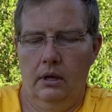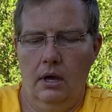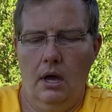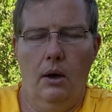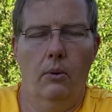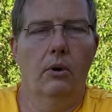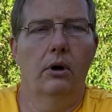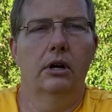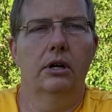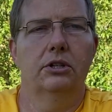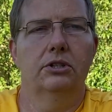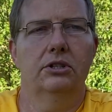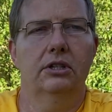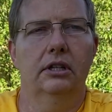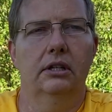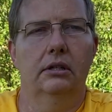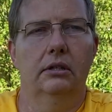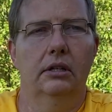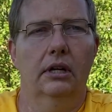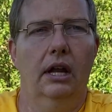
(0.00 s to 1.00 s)
I wanted to
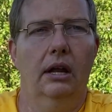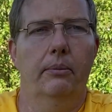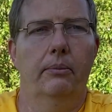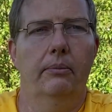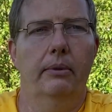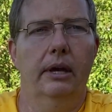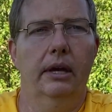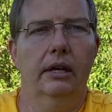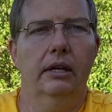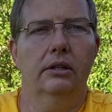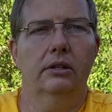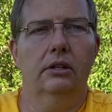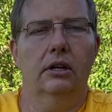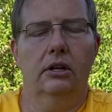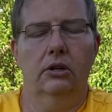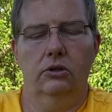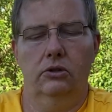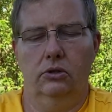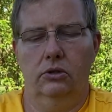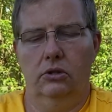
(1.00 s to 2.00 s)
see, did I make it?
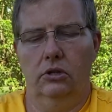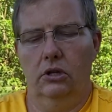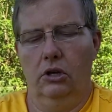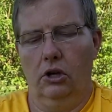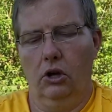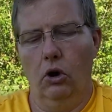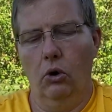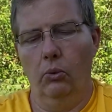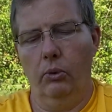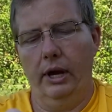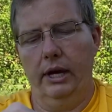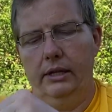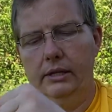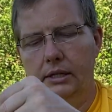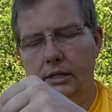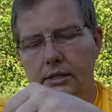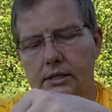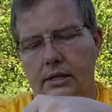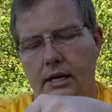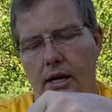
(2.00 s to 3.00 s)
Did it go right
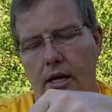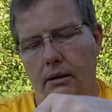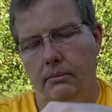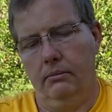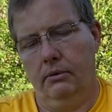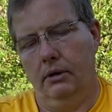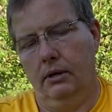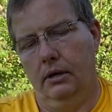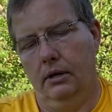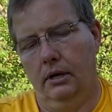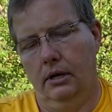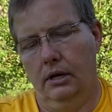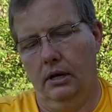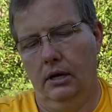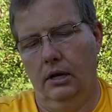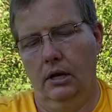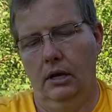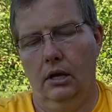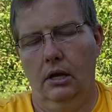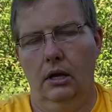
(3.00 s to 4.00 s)
this time?
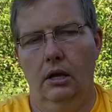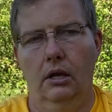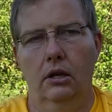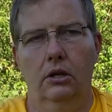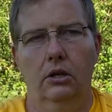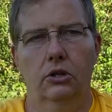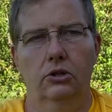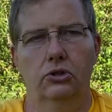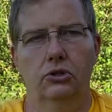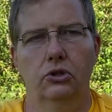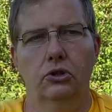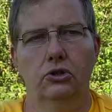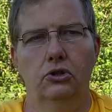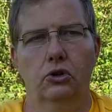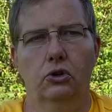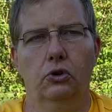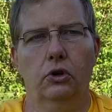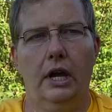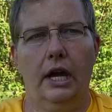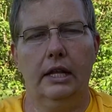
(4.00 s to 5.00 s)
As soon as you
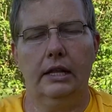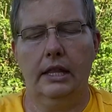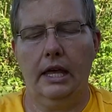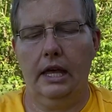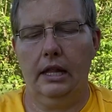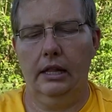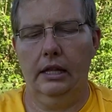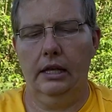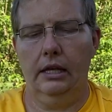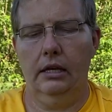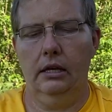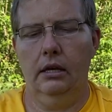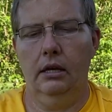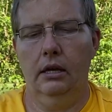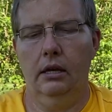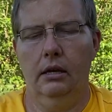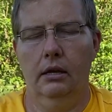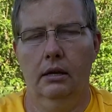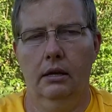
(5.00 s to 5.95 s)
crack that lid,